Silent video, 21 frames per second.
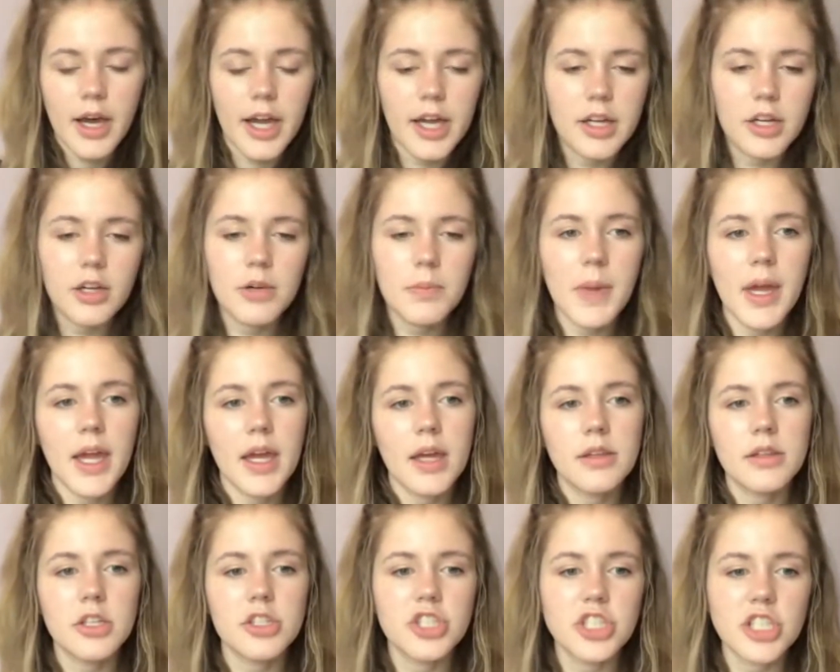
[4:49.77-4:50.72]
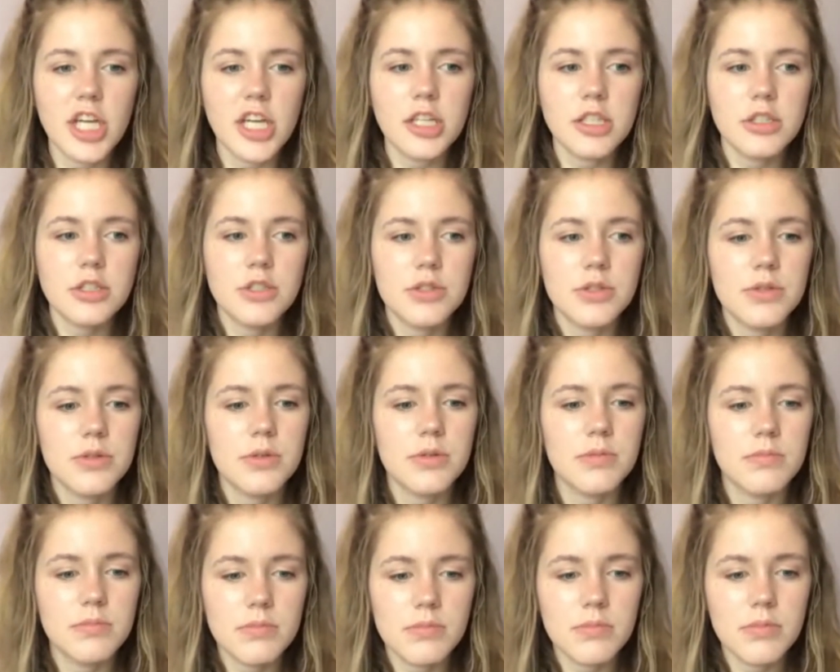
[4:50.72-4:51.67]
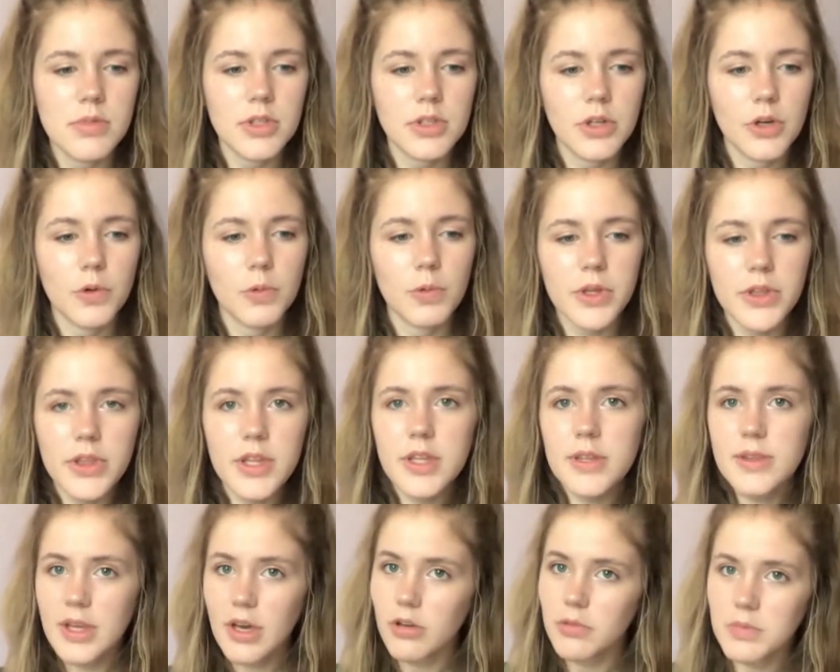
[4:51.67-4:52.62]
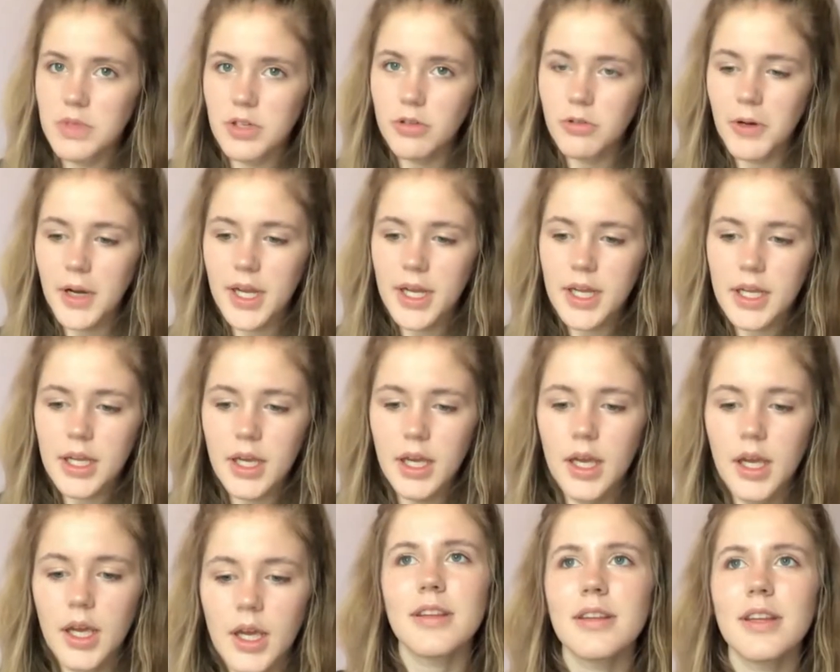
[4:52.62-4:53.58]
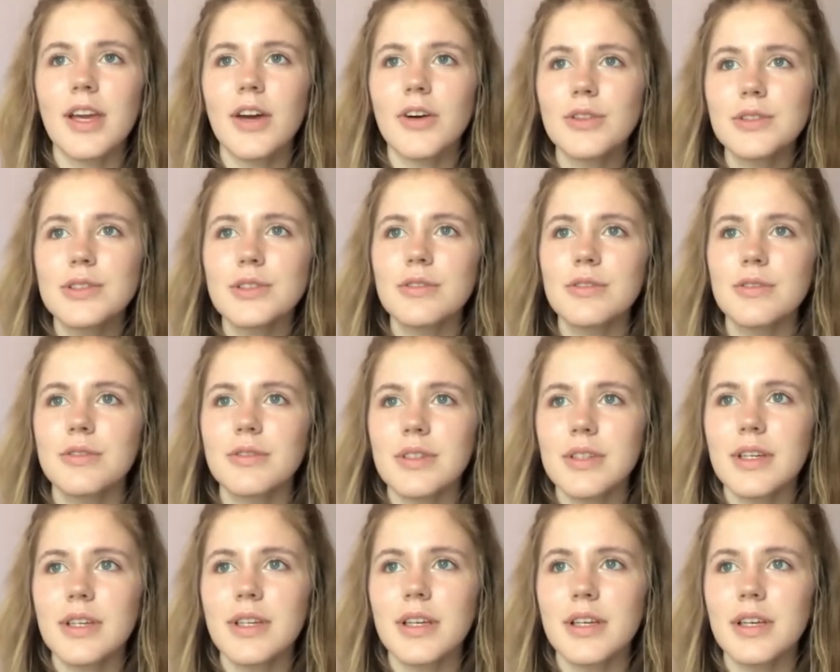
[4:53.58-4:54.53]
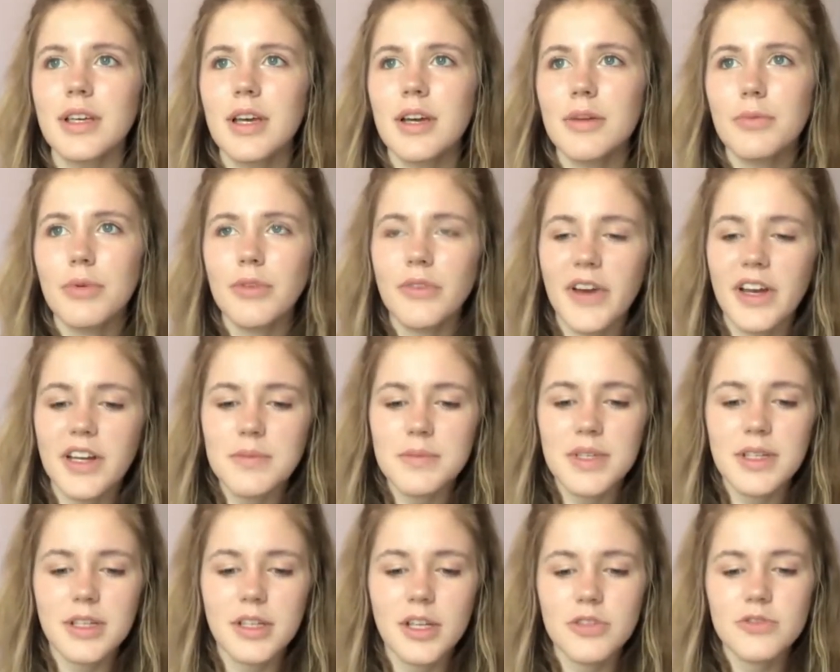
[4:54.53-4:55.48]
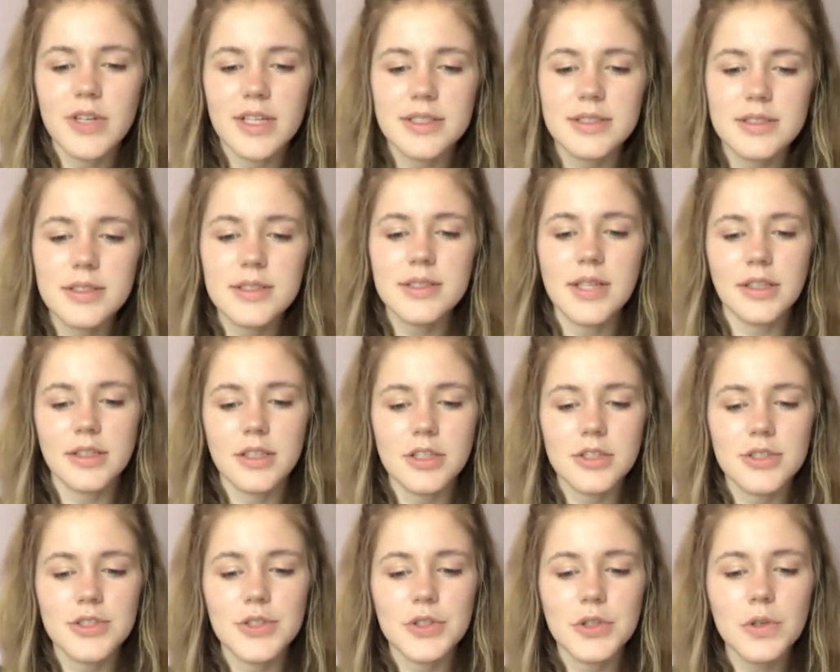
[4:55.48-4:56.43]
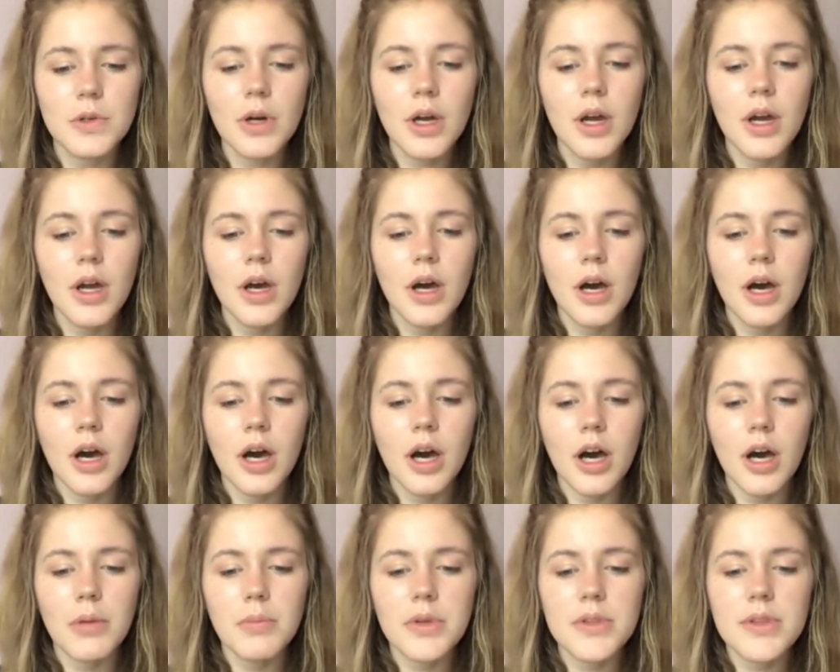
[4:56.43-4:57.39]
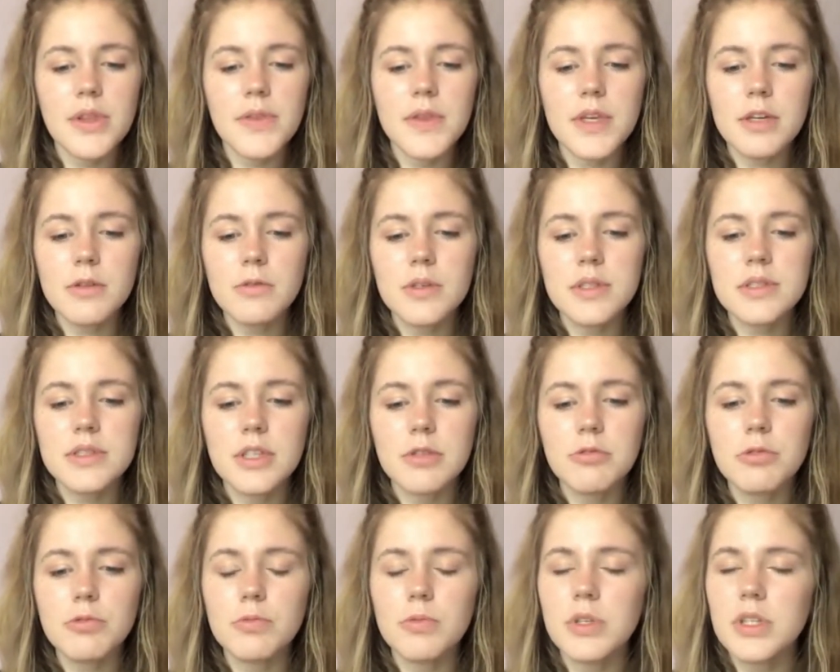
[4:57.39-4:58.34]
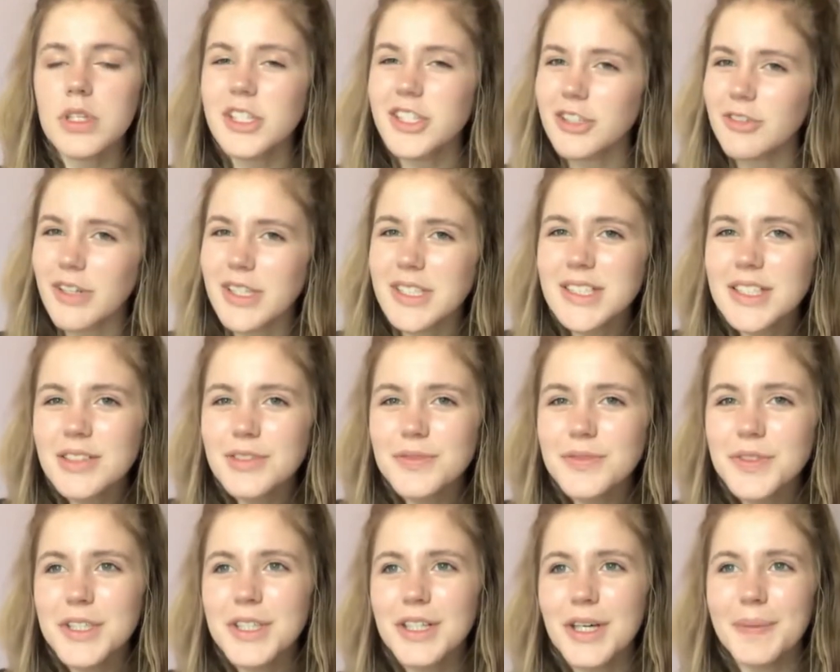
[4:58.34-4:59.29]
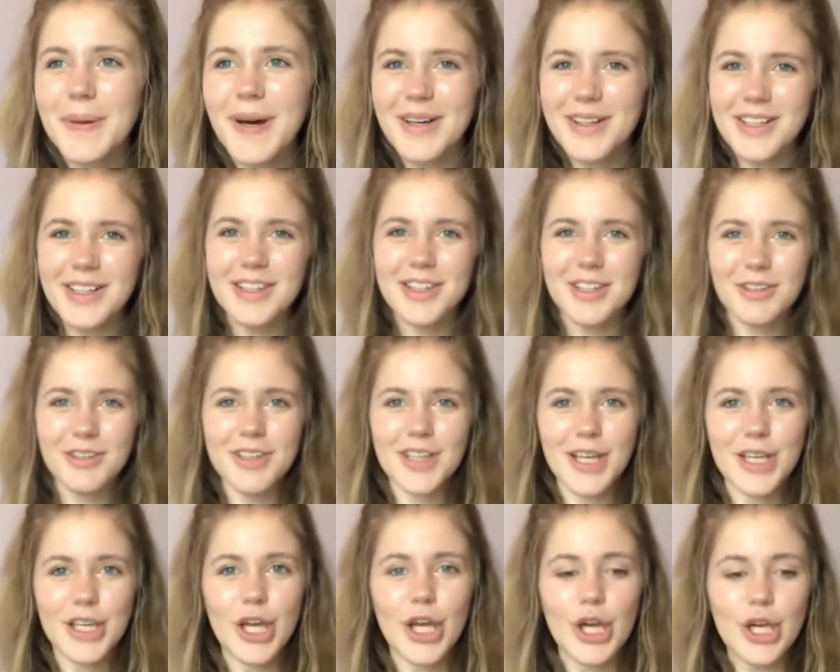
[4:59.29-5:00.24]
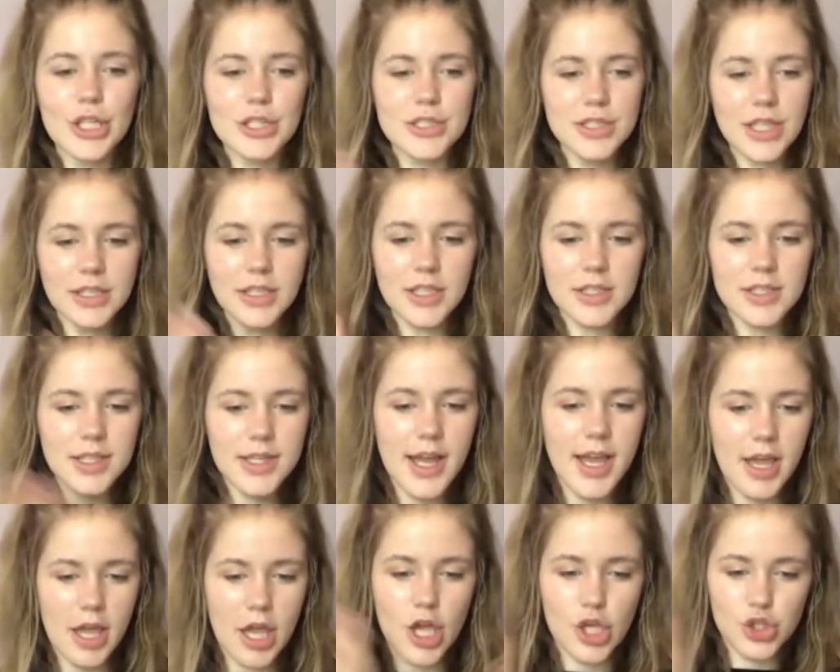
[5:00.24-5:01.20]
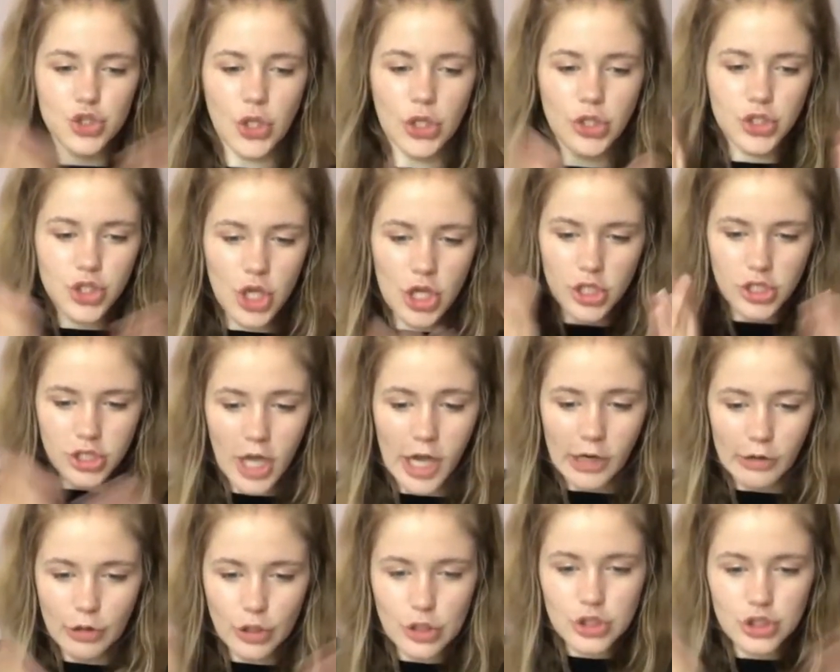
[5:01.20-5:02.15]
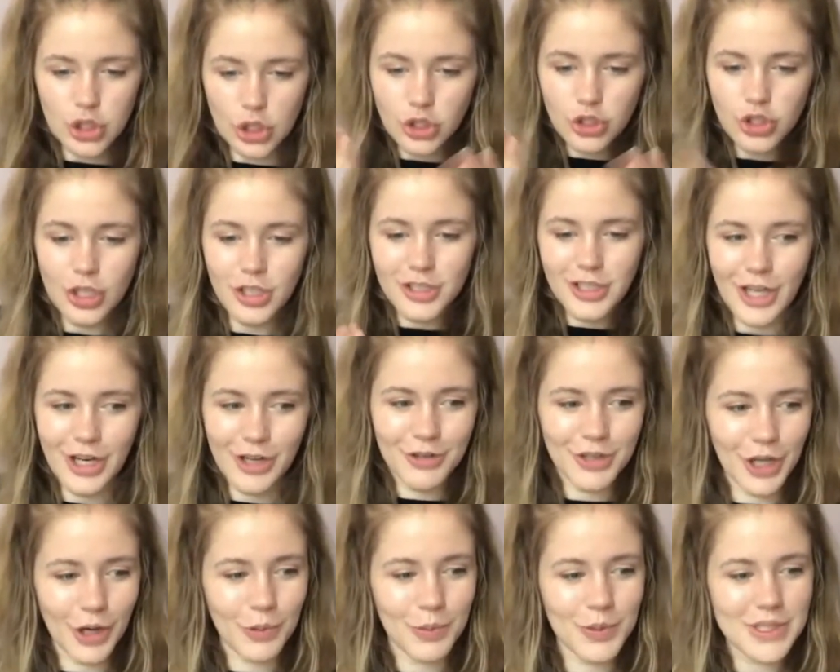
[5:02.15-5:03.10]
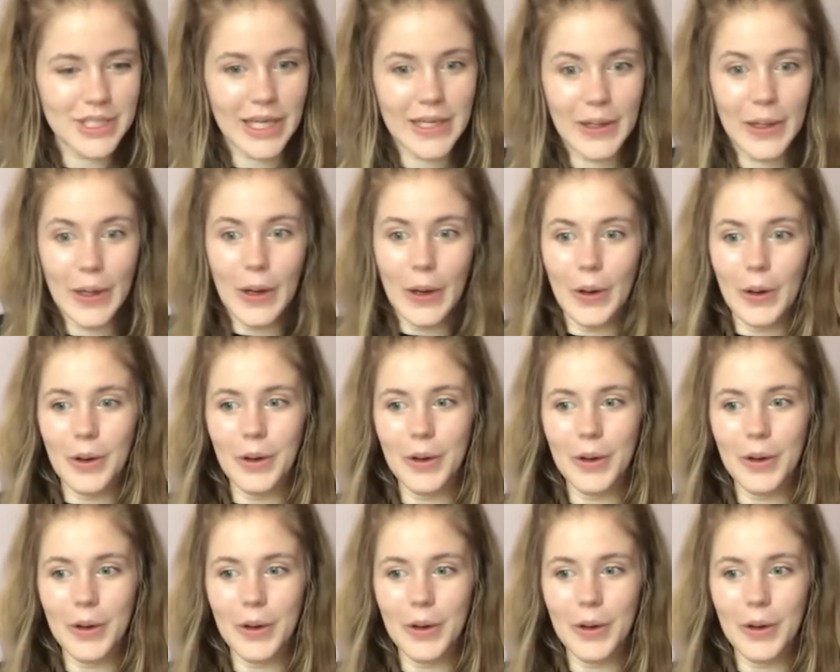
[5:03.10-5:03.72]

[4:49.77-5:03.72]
item and the change, you know, with it, that would be great. They also provided me an address to send it to, but the thing was, they were really aggressive about it. They were like, send it today, send it now, send it now. And I was like,